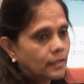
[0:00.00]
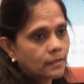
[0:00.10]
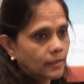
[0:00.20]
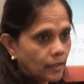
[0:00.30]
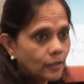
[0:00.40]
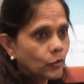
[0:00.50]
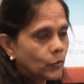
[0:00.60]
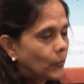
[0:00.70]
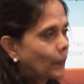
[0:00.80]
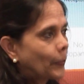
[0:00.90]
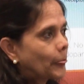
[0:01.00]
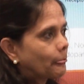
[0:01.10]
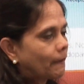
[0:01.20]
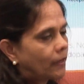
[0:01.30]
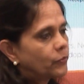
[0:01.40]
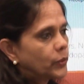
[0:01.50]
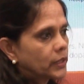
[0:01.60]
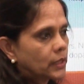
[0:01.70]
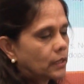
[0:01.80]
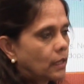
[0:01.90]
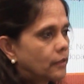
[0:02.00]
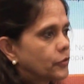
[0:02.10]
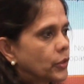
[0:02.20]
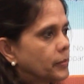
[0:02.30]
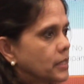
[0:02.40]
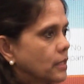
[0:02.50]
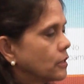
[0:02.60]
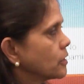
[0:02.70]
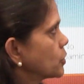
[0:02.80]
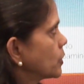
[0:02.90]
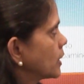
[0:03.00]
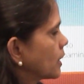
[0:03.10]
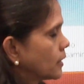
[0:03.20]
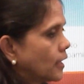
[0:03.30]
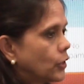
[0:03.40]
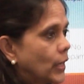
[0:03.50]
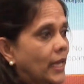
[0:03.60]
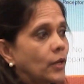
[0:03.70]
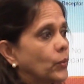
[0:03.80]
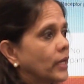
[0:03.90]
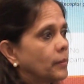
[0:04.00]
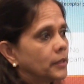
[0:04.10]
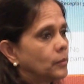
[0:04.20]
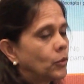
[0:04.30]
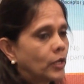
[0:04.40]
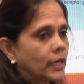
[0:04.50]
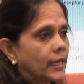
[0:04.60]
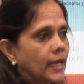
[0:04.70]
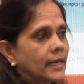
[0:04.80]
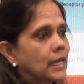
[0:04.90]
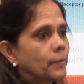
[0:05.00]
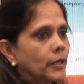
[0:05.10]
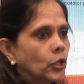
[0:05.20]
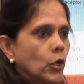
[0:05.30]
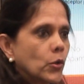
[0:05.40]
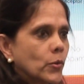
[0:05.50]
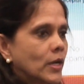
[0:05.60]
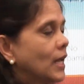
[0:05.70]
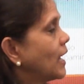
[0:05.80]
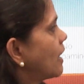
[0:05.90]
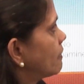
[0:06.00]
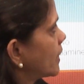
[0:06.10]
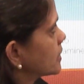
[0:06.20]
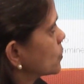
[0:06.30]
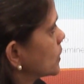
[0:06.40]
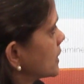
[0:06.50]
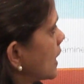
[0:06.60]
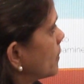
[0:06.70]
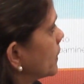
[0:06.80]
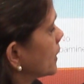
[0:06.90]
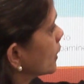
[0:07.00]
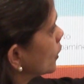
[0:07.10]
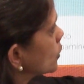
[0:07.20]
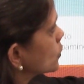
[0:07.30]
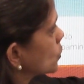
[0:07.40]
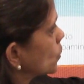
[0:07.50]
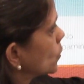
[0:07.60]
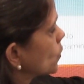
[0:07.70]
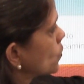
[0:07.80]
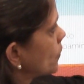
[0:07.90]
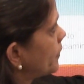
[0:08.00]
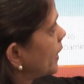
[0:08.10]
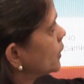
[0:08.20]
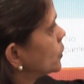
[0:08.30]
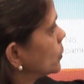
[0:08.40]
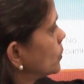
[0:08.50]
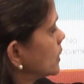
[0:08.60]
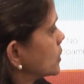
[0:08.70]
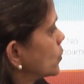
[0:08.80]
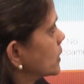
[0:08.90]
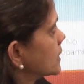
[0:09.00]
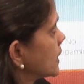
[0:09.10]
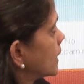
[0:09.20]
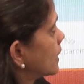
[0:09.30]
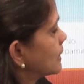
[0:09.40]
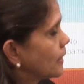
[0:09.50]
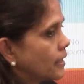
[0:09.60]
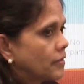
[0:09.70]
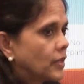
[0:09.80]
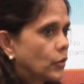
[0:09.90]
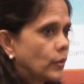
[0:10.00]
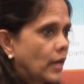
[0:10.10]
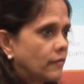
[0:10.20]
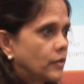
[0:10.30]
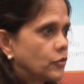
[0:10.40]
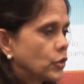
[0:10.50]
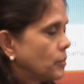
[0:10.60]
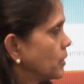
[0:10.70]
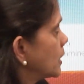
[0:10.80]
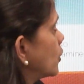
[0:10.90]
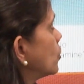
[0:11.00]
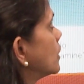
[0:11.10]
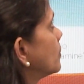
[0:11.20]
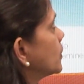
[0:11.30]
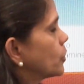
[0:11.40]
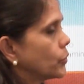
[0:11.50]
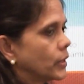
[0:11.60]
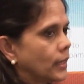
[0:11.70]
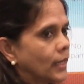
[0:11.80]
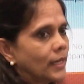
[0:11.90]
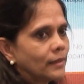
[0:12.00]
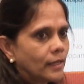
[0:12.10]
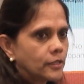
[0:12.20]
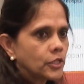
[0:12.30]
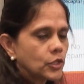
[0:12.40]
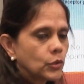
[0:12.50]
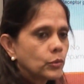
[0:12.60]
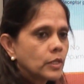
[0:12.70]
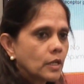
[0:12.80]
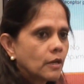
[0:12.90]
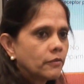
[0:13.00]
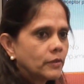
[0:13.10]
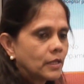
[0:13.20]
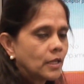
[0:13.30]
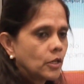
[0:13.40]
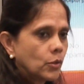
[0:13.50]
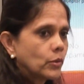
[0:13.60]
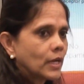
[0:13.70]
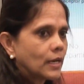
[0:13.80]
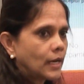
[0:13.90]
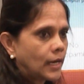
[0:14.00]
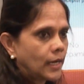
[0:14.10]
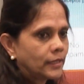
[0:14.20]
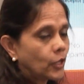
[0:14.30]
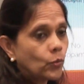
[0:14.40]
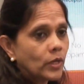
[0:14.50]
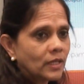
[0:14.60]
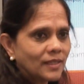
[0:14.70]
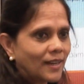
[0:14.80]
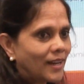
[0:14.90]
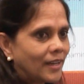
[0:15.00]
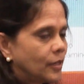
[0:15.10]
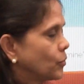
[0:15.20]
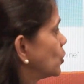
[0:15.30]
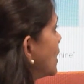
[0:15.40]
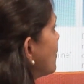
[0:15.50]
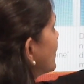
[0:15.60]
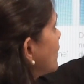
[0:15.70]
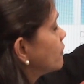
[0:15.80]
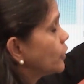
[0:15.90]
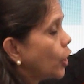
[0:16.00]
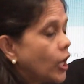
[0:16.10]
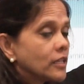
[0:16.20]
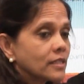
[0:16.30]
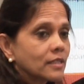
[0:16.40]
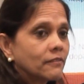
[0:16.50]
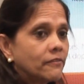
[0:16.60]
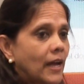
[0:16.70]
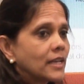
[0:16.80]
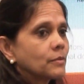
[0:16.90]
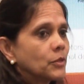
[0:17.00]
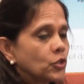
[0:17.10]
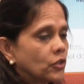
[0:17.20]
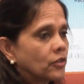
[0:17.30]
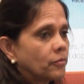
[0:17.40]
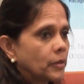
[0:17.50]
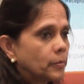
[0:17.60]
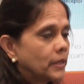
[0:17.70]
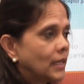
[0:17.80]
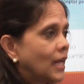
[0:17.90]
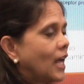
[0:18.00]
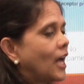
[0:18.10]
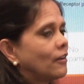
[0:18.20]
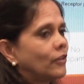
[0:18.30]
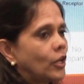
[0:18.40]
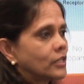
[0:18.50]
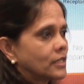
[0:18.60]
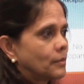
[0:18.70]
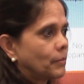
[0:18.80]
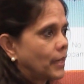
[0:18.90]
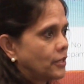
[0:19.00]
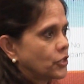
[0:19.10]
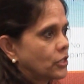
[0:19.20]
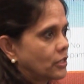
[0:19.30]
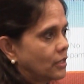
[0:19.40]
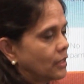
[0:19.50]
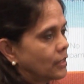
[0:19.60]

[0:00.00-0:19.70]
They'll tell you. I've worked in a lot of treatment centers, so they'll tell you, I can't wake up in the morning, I can't get up and go. And that's what's happening. So, what they do is once they get there, if they don't have enough treatment, they go to number three. They just use enough that they don't get high. They don't want the high anymore. They've lost, the vast majority of people have lost the pleasure.